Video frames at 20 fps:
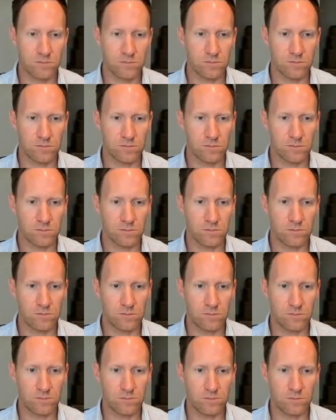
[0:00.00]

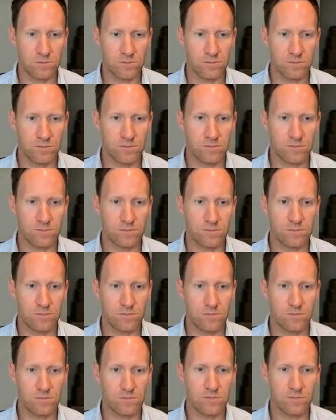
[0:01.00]

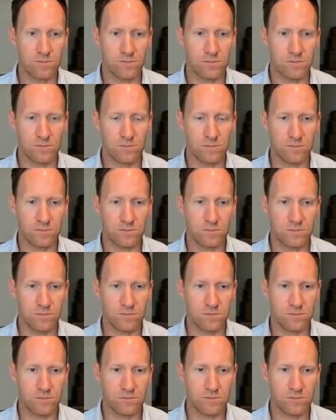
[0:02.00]

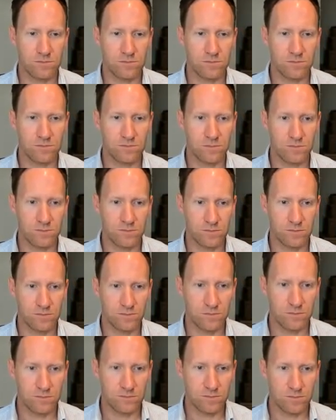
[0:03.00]

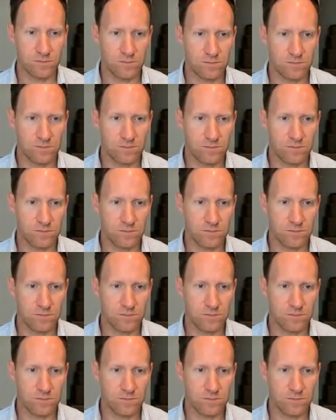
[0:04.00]
[no speech]